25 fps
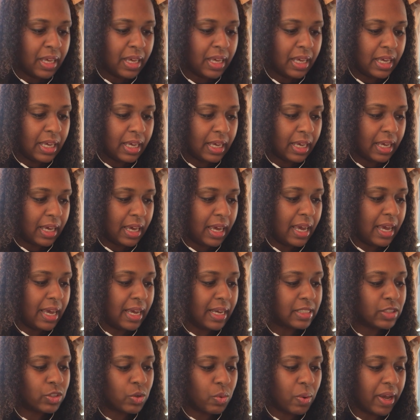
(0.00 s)
He
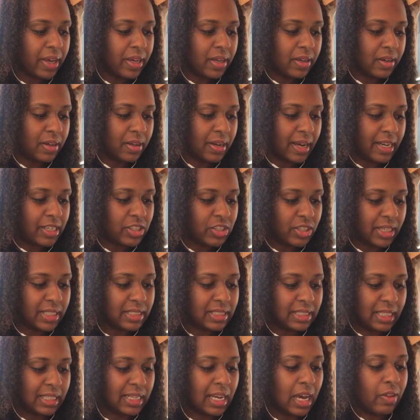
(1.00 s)
is quite good at
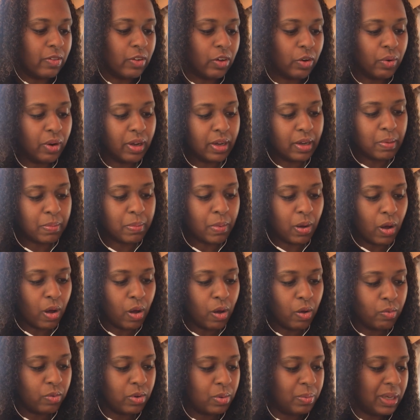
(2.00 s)
chasing down the cricket
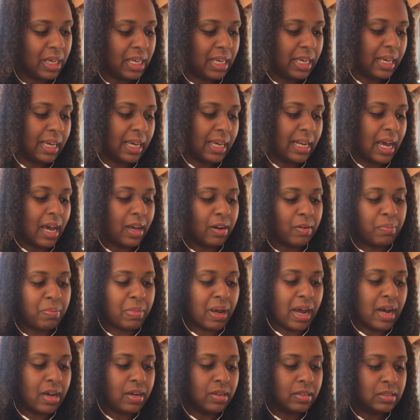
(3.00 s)
ball when we kick it out of
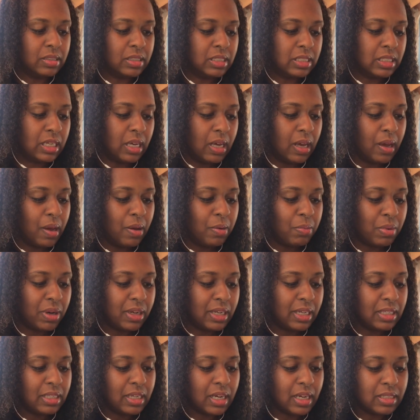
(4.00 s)
bounds,
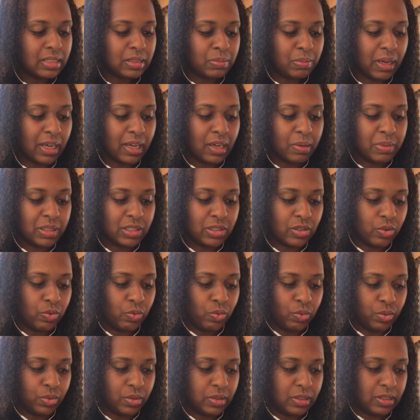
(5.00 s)
but he does make up his own
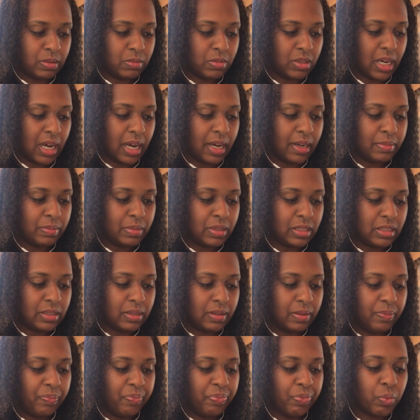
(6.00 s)
rules sometimes.
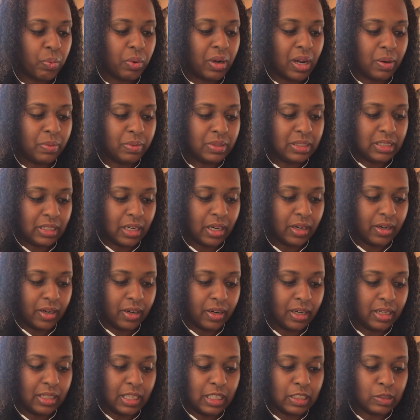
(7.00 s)
When I was
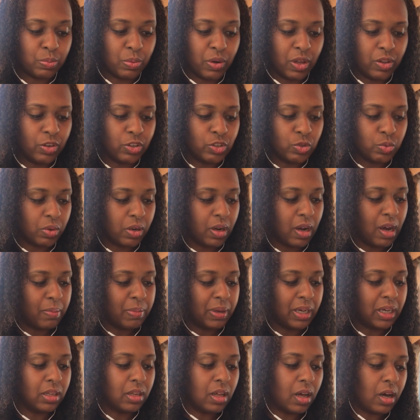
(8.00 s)
younger and these brothers were
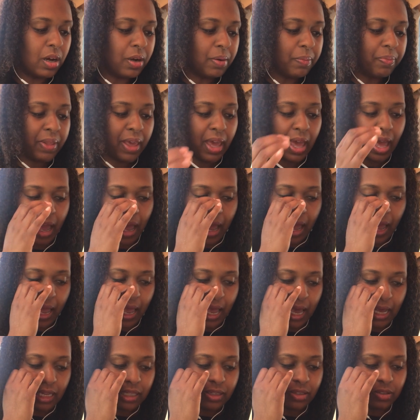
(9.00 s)
coming along, I
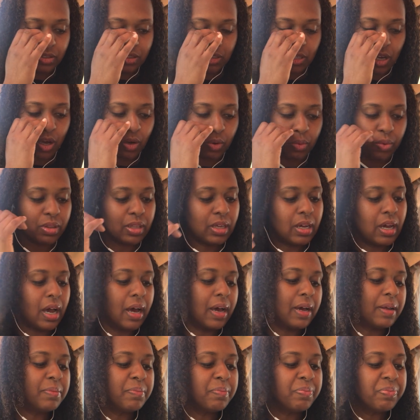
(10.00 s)
had a little talk with
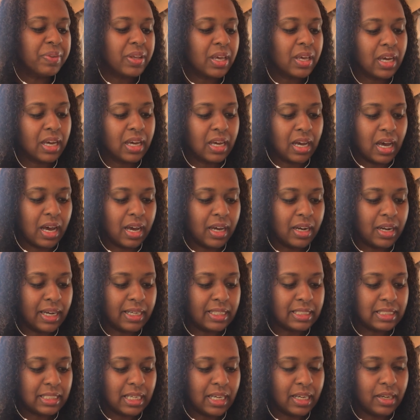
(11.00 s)
God. God,
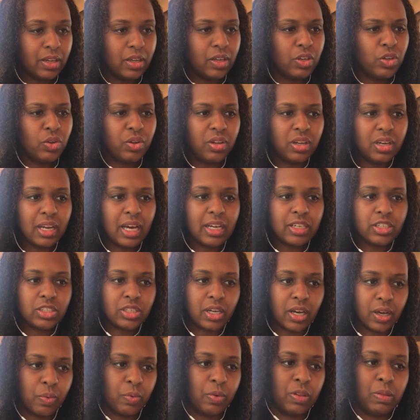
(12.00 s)
I said, you did not
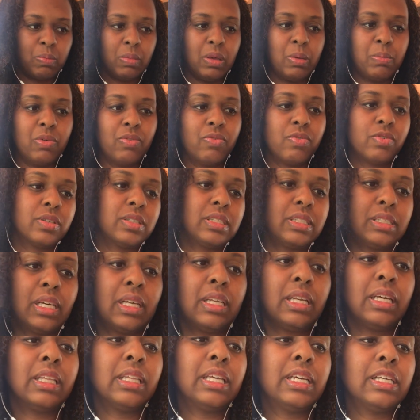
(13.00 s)
check with me before
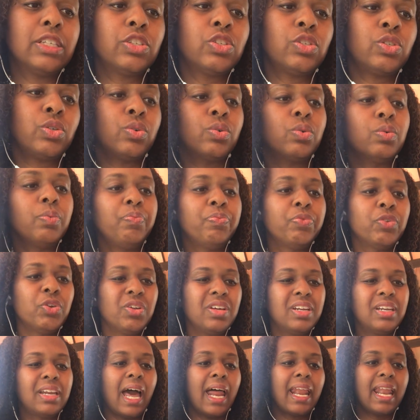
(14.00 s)
sending these two. You
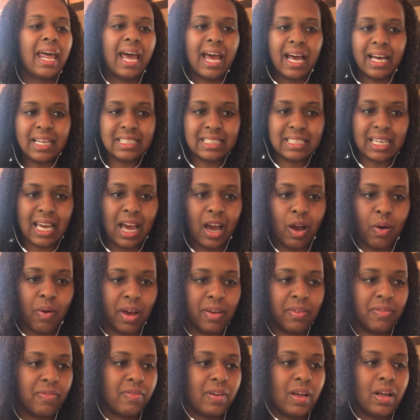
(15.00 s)
did not ask how
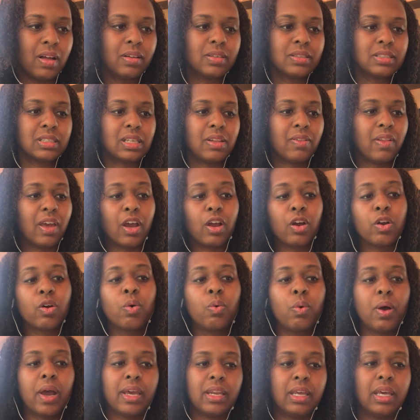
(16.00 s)
I felt. They are
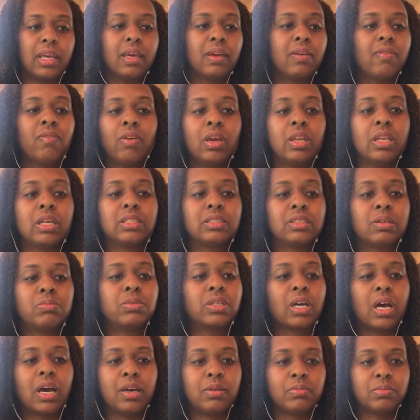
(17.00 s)
quite inconvenient
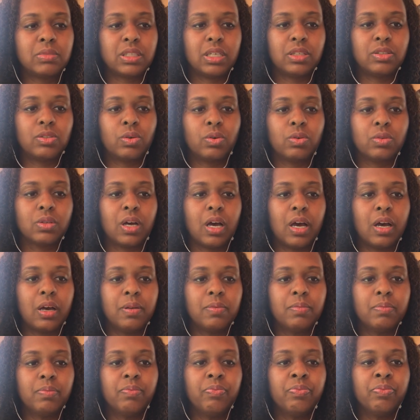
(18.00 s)
sometimes, I told
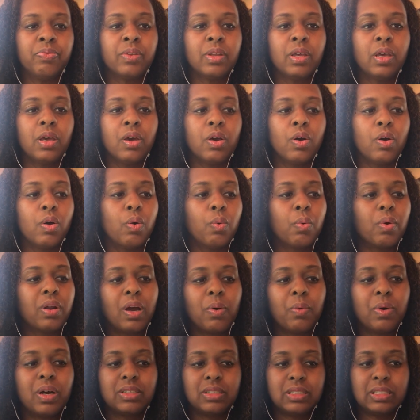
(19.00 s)
God. When
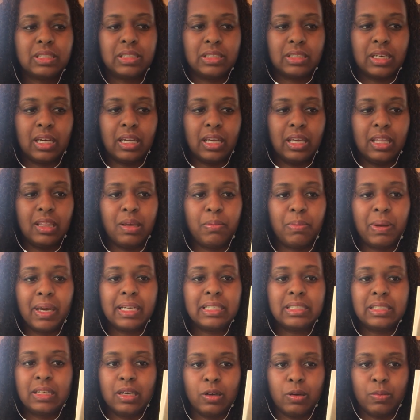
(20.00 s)
I want to study, they make
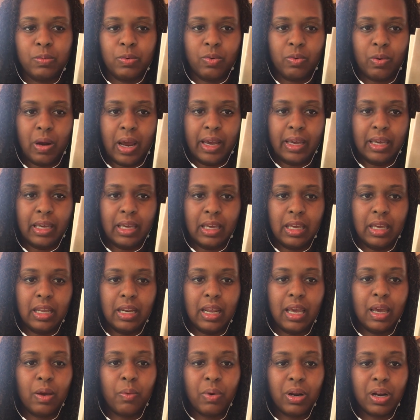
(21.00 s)
a terrible racket,
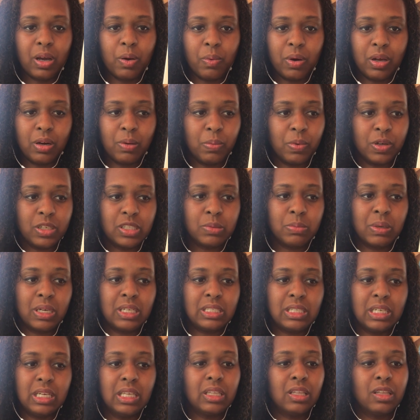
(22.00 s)
and when I want to brush my
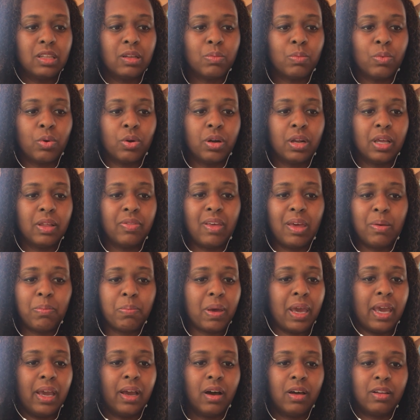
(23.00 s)
teeth in the morning, they
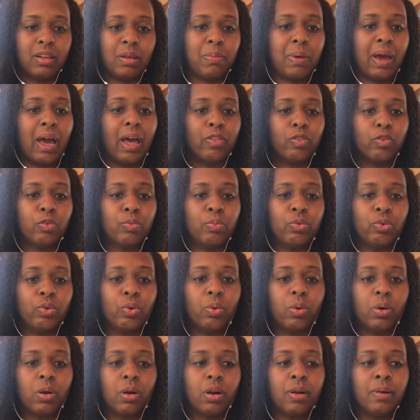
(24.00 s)
bang on the bathroom
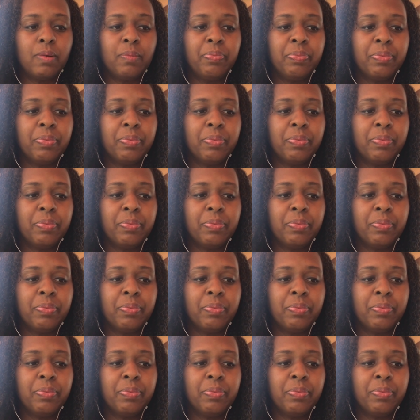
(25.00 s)
door.